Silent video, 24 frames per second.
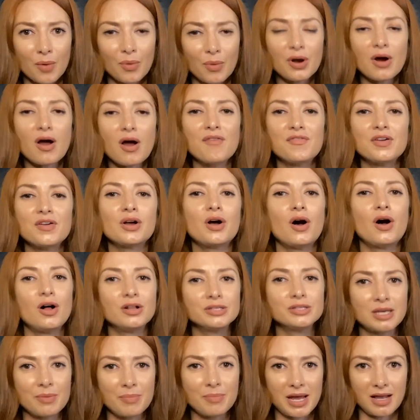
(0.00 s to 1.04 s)
We are often called
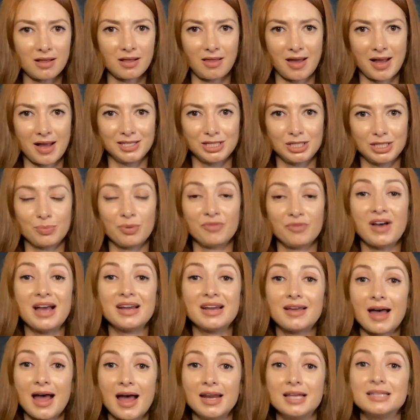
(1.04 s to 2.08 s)
on by clients to provide
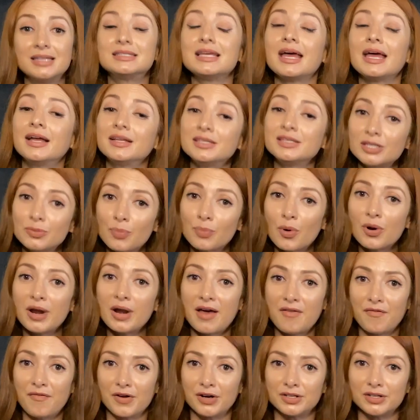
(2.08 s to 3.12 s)
guidance and support
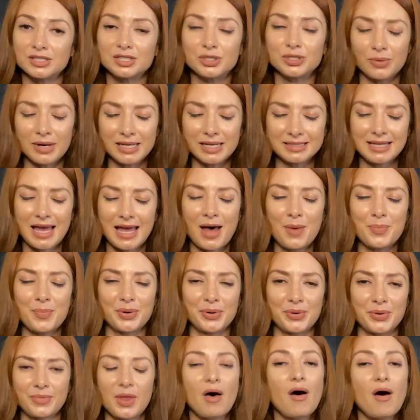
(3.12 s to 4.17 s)
efforts to raise capital.
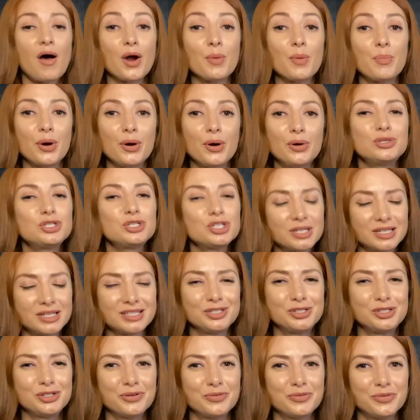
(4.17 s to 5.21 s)
Our approach is
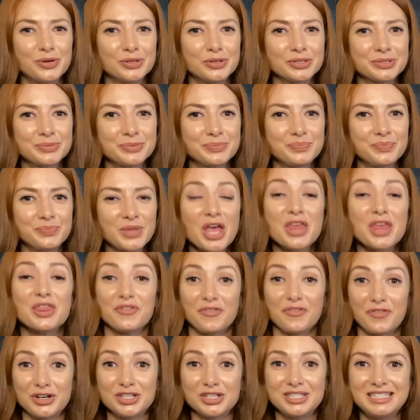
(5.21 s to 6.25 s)
twofold. The
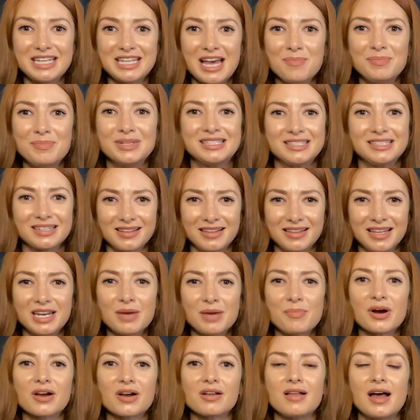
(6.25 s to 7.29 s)
first step is to clean up
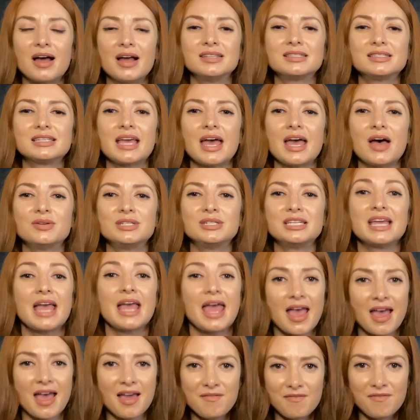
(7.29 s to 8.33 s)
our clients' accounting
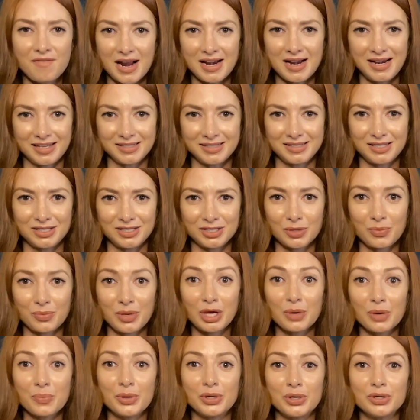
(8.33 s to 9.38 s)
and finances so we
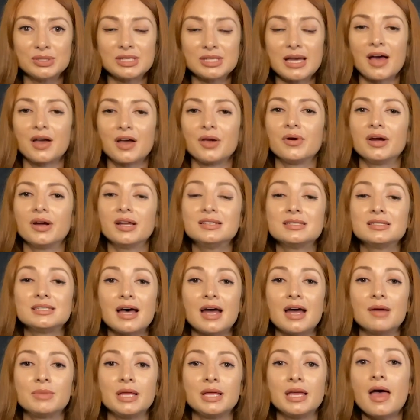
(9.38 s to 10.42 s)
can produce accurate and
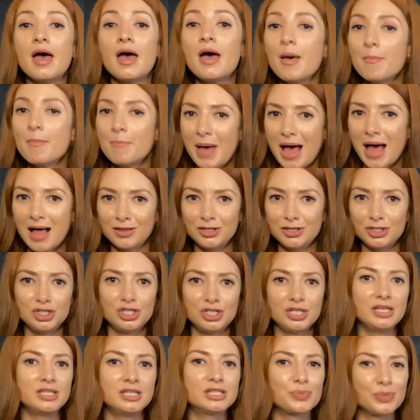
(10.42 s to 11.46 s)
timely balance
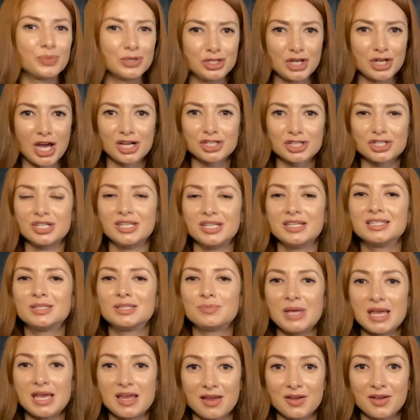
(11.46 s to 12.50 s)
sheets, projections,
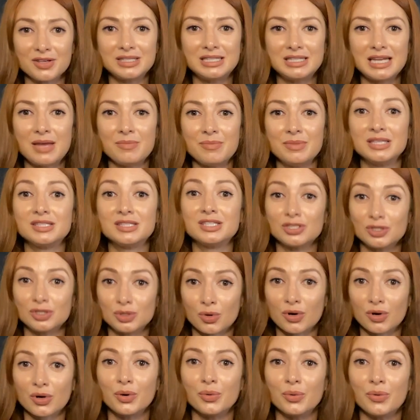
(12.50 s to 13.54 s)
P&L statements,
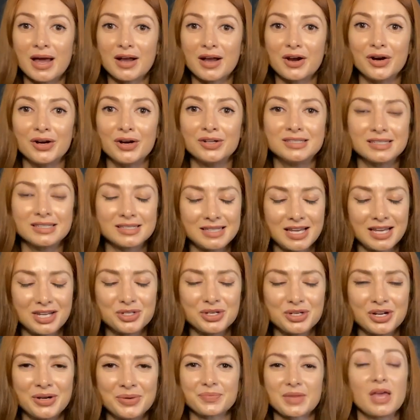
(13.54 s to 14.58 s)
historical records, etc.